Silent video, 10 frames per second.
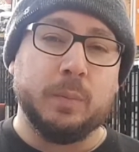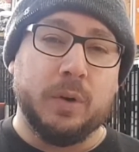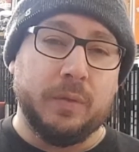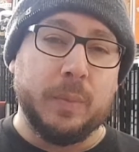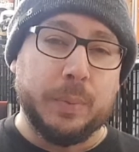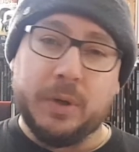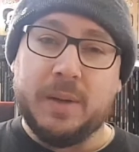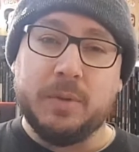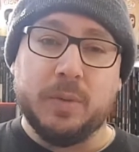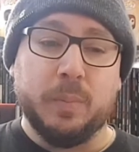one of the
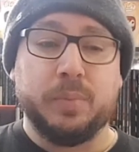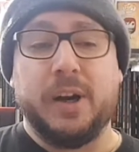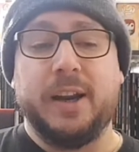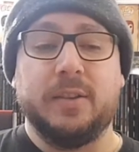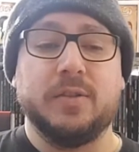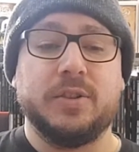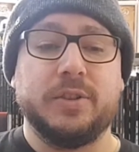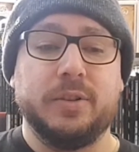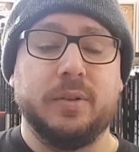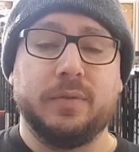premium
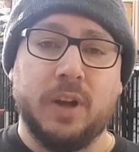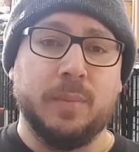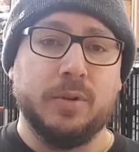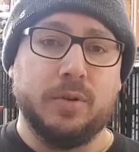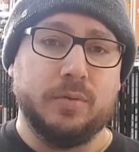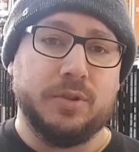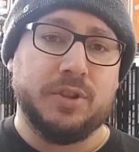brands of cup noodles,